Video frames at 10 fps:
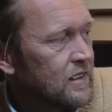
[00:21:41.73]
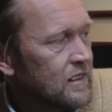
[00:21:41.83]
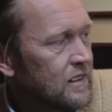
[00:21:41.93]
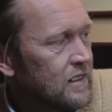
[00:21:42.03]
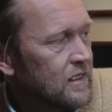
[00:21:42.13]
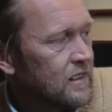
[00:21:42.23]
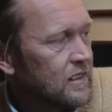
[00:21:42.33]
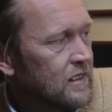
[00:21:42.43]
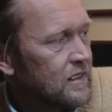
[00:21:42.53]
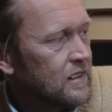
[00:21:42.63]

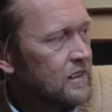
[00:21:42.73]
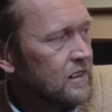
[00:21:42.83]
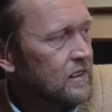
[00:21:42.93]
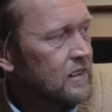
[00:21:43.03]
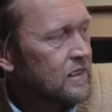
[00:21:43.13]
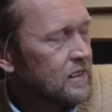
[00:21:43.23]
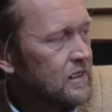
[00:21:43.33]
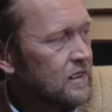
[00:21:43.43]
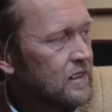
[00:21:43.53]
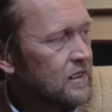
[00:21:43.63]

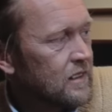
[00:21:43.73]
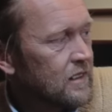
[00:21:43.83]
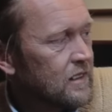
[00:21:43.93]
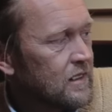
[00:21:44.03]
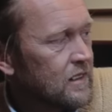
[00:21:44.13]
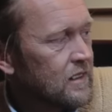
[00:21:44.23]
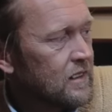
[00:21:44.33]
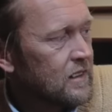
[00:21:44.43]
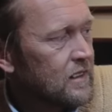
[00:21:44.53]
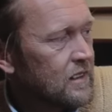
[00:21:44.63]

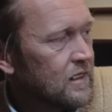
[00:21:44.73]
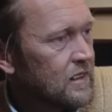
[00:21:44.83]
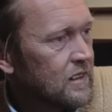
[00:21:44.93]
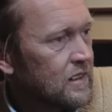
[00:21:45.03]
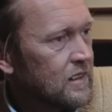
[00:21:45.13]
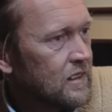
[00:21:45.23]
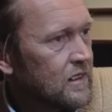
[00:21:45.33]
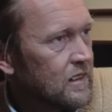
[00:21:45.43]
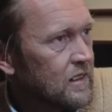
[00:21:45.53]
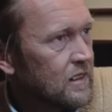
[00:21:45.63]

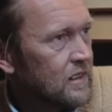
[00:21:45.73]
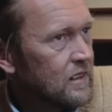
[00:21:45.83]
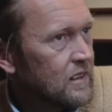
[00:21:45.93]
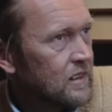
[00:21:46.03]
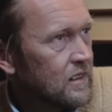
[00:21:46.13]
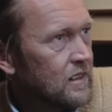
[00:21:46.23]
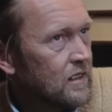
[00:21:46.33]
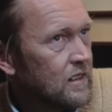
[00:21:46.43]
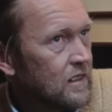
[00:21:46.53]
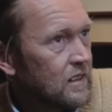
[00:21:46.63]

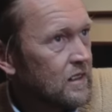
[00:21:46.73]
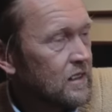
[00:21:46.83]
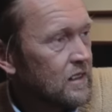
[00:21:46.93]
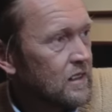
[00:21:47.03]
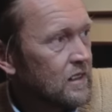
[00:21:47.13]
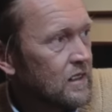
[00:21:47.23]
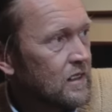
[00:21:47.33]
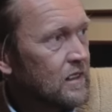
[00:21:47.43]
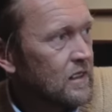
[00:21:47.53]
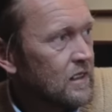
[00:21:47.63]

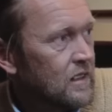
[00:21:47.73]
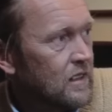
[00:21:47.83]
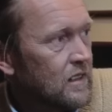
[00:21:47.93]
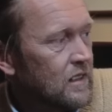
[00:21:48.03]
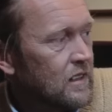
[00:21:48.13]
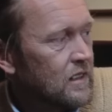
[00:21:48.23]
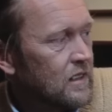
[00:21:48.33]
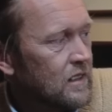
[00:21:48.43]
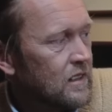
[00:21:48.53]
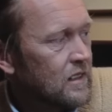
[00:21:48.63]

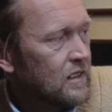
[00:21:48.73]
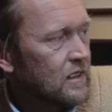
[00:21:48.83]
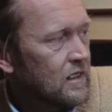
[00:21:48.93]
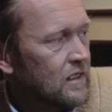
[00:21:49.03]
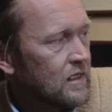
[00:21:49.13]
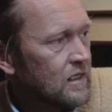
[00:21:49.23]
[no speech]